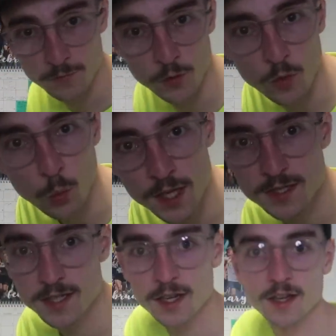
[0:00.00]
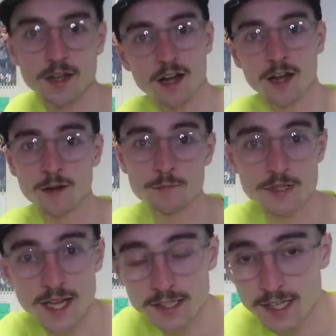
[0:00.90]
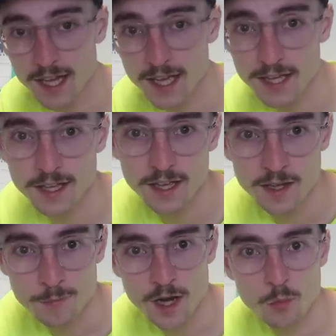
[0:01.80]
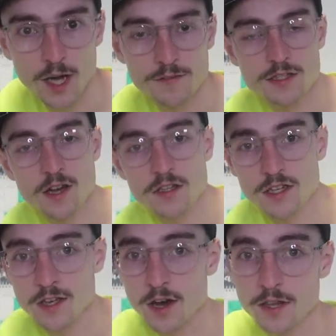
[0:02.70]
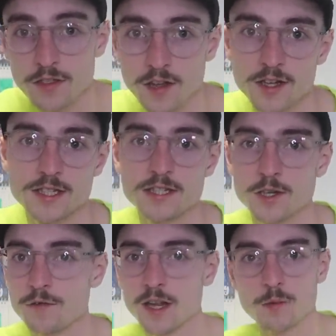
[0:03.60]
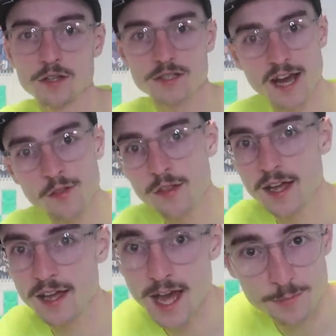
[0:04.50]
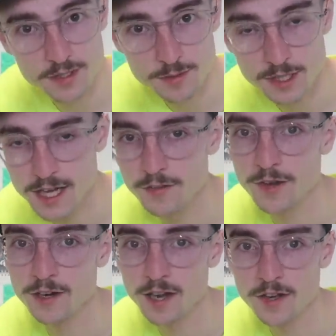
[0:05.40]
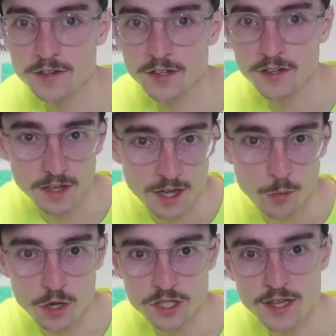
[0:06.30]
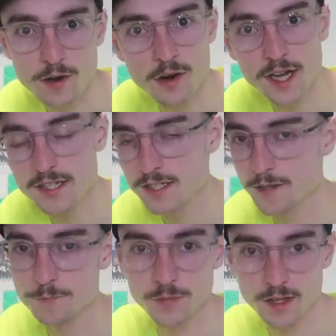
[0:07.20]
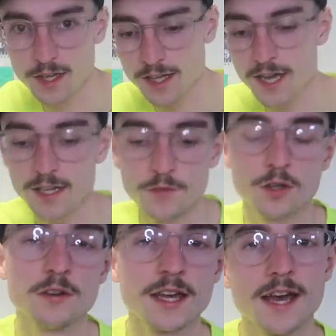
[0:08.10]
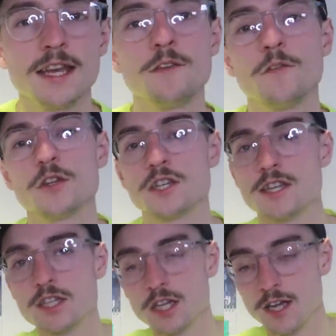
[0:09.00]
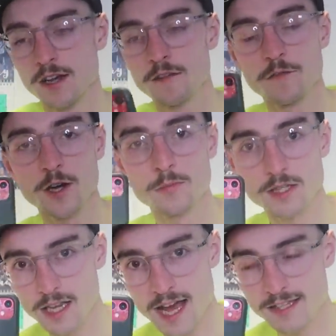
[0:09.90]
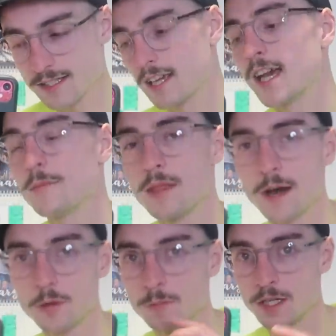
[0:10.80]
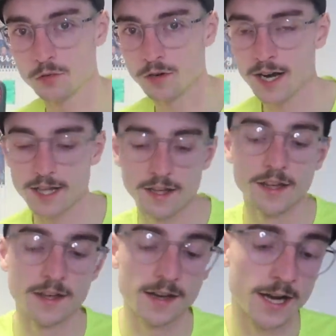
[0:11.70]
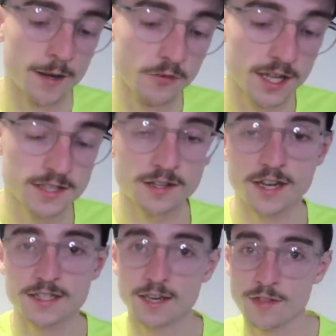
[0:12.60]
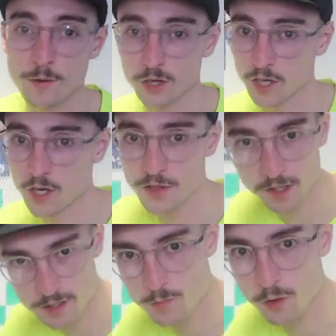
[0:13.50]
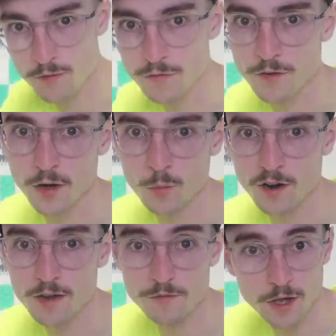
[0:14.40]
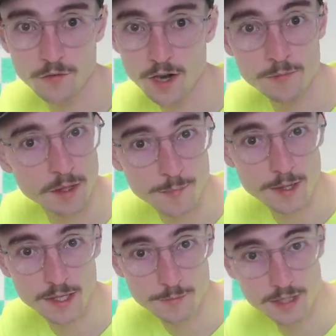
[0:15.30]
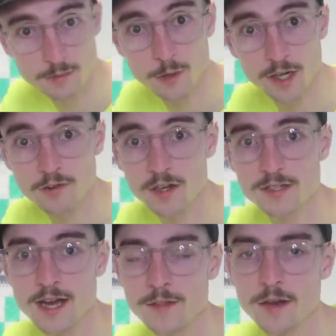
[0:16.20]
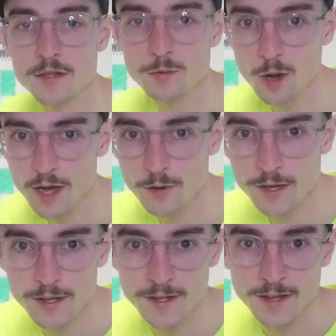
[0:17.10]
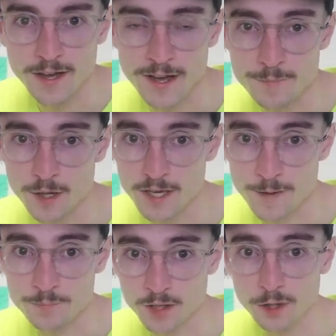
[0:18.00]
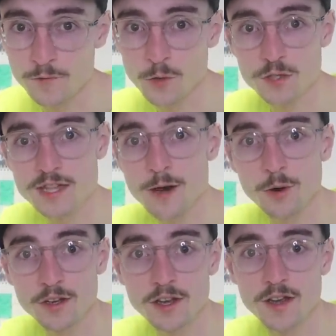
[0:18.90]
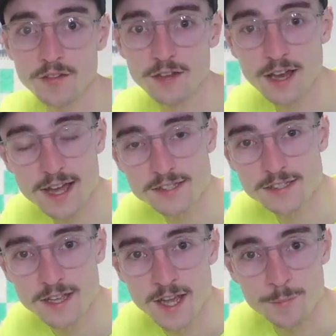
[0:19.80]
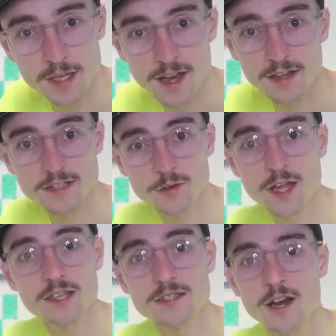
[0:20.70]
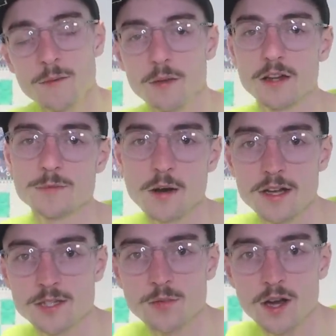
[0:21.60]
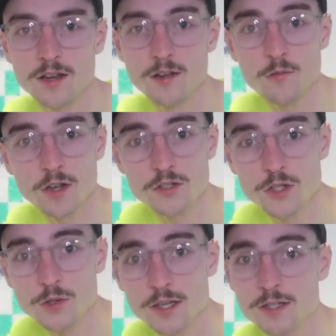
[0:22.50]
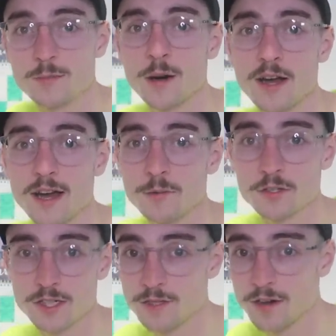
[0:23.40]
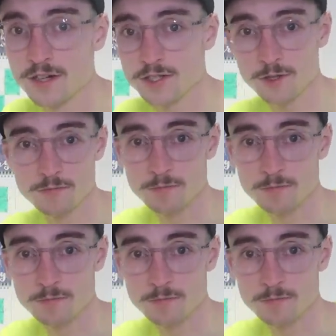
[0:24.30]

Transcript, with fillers: for the winter um, ten K, my wave starts at nine thirty, so if anyone's down there, happens to be down there in London watching that race, again, if you can get any footage, filmed landscape, that would be great. I'm um, really excited to give that one a go. I think it's more of a fun, fun run, but maybe there'll be some quick runners down there as well. Um, but yeah, looking forward to that one nonetheless. But yeah, until next time, aspire to run, run to inspire, and we'll see you very soon.